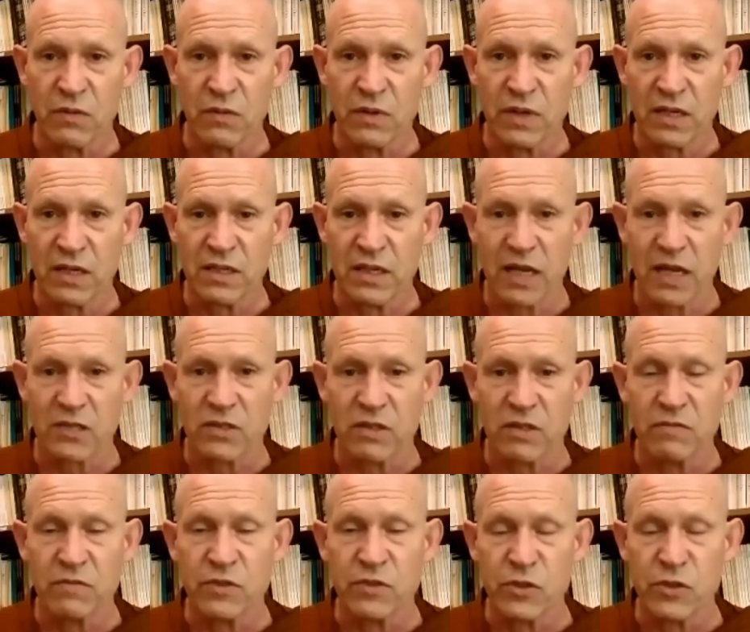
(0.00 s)
that we can actually
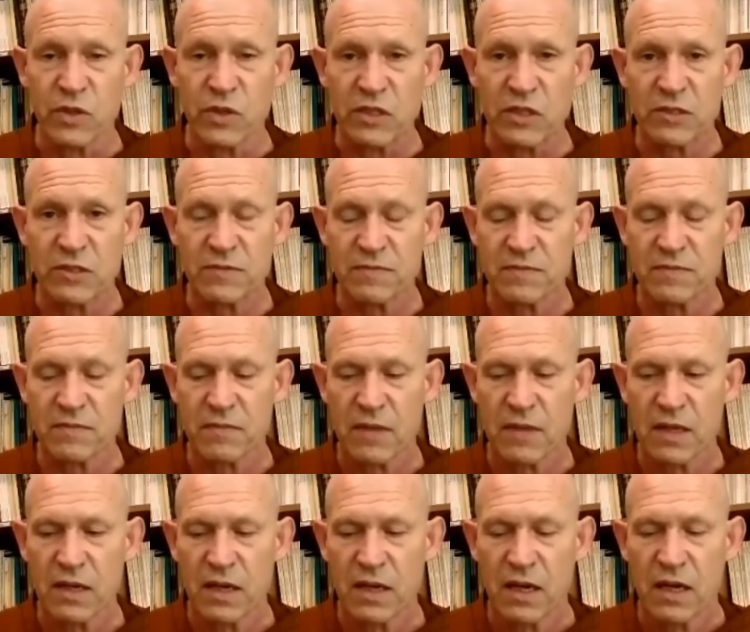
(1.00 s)
influence
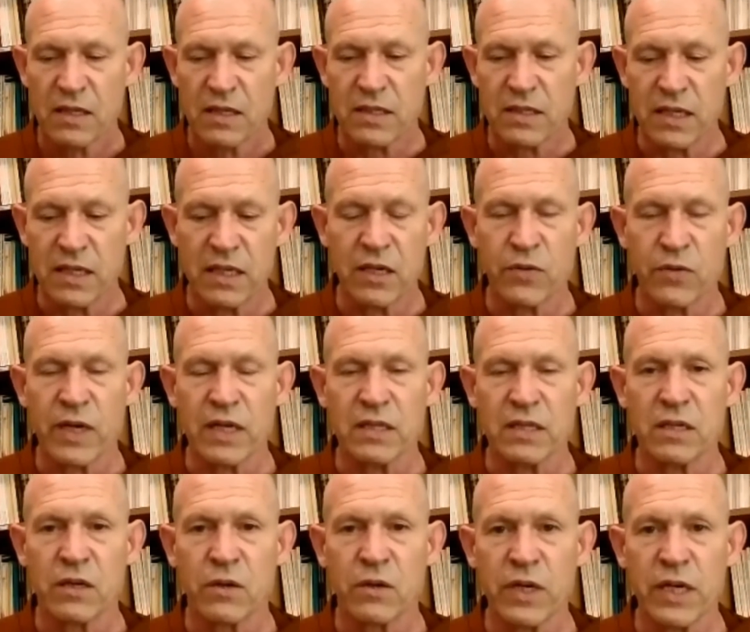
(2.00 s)
to any
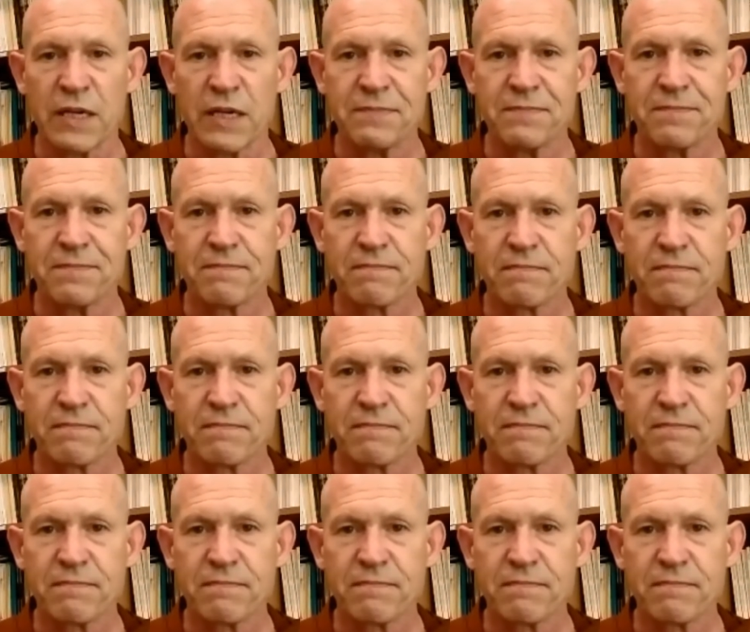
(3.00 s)
great degree,